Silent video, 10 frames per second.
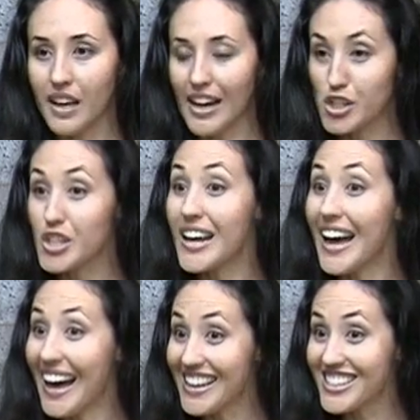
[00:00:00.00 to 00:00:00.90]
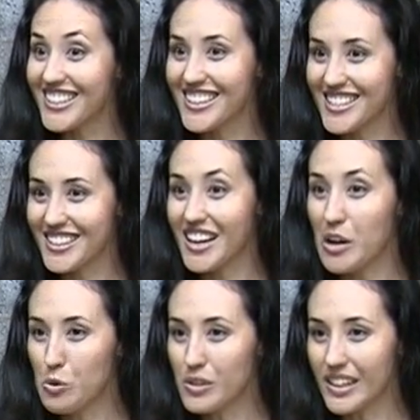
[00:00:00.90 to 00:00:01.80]
I should ask this
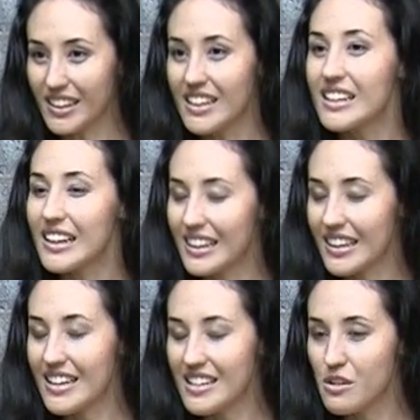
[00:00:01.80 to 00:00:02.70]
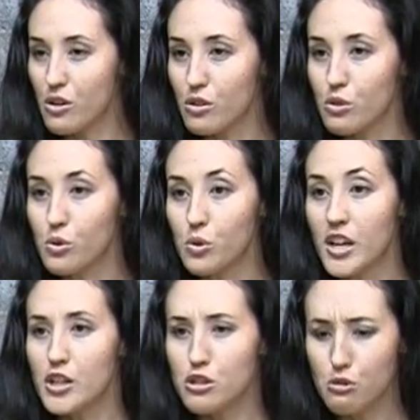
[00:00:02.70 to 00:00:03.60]
kahuna,
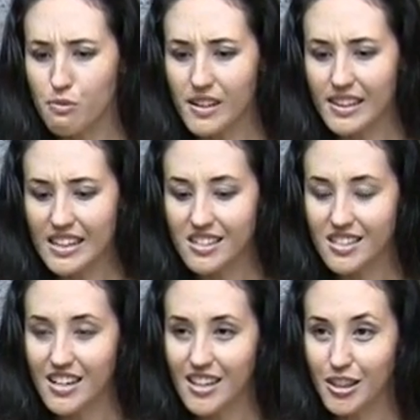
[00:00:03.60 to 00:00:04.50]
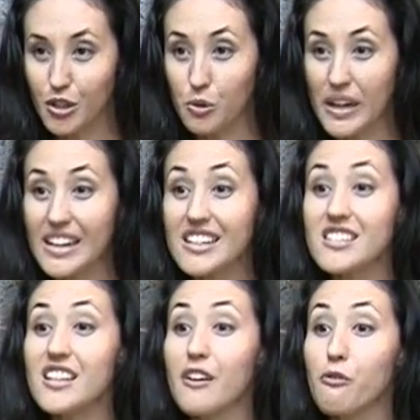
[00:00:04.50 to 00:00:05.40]
Kaleioku, to release the
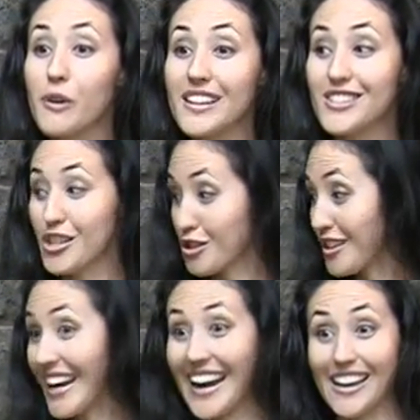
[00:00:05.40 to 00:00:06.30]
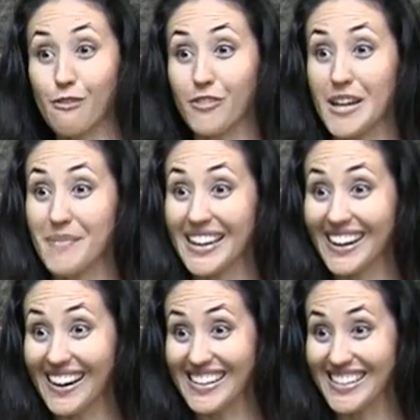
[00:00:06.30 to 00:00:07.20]
greatest of winds so that I can fly my
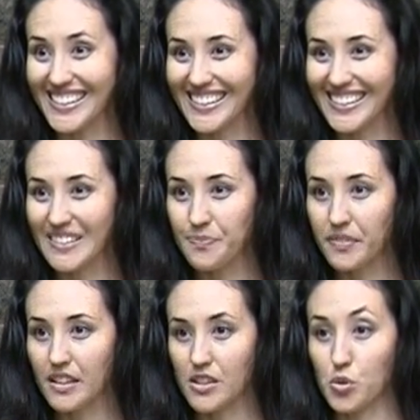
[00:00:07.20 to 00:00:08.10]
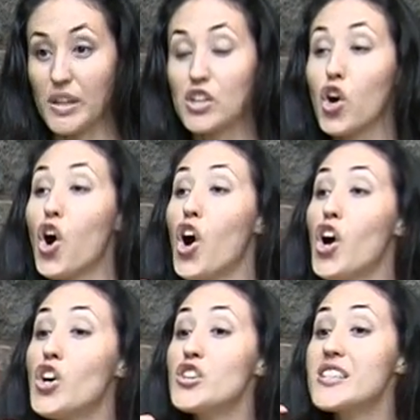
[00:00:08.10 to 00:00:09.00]
kite. So he
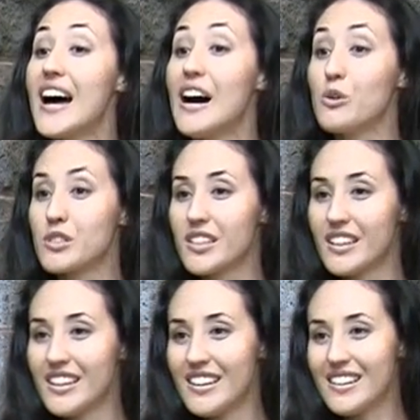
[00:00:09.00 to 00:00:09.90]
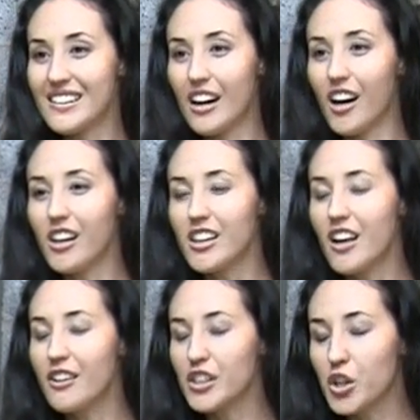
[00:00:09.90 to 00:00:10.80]
calls out, all
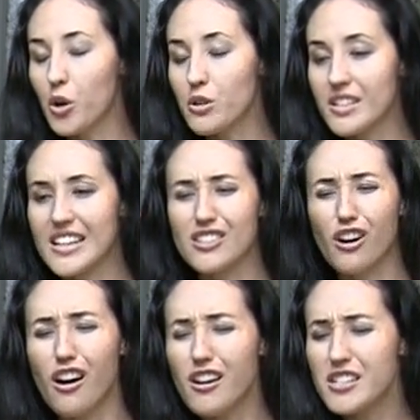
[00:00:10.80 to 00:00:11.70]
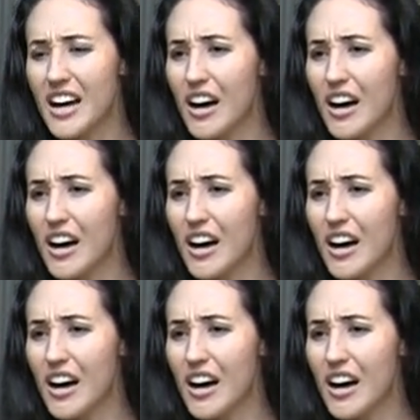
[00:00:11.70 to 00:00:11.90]
along the coastlines, calls